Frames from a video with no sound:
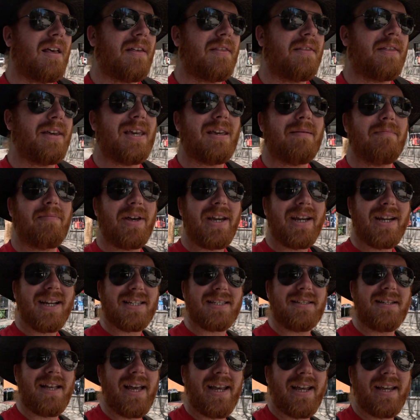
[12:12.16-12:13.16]
The
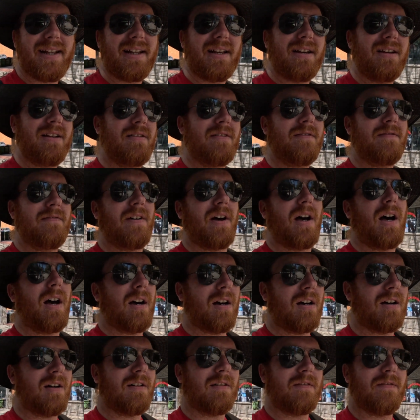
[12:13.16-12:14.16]
biggest negative
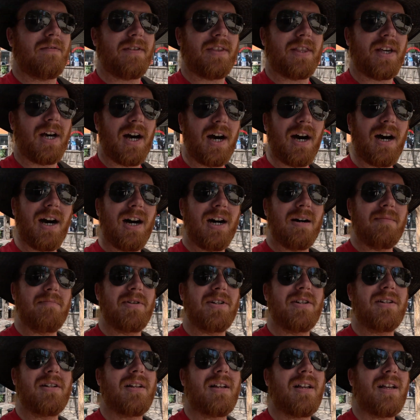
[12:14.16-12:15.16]
of the
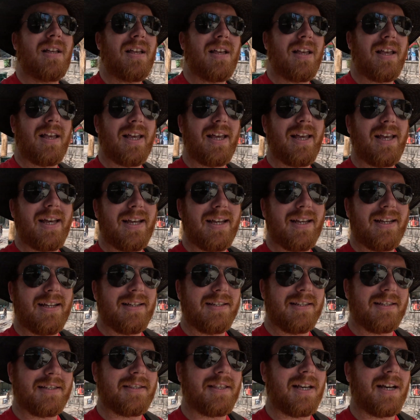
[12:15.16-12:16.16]
Hub
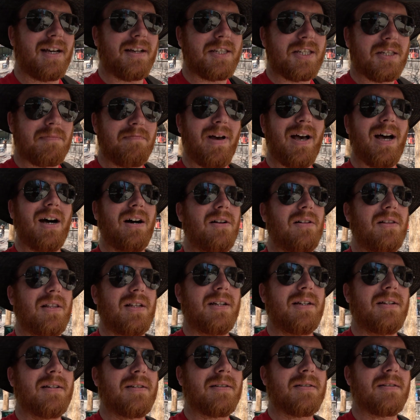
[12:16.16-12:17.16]
is the
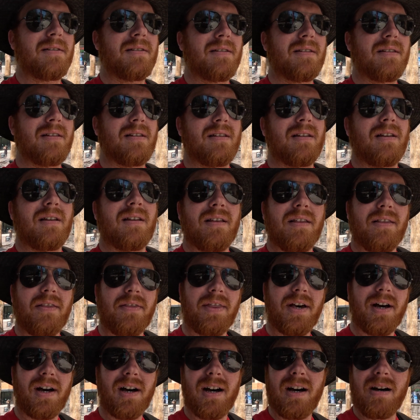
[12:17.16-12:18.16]
smell.
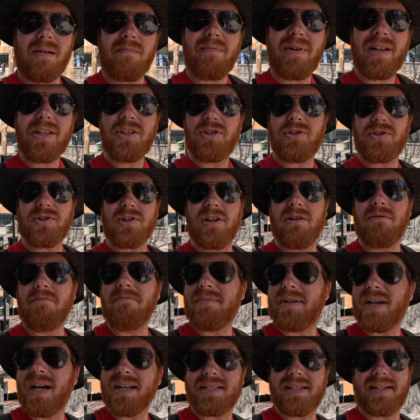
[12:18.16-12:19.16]
The men's
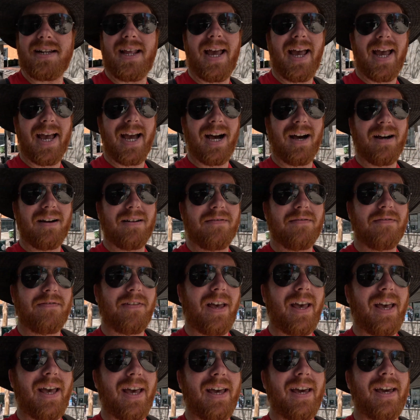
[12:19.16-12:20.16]
room doesn't have
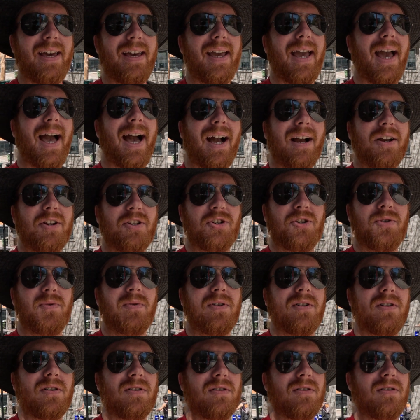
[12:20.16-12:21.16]
a
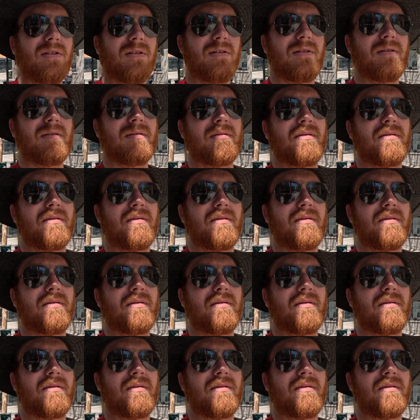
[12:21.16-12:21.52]
actual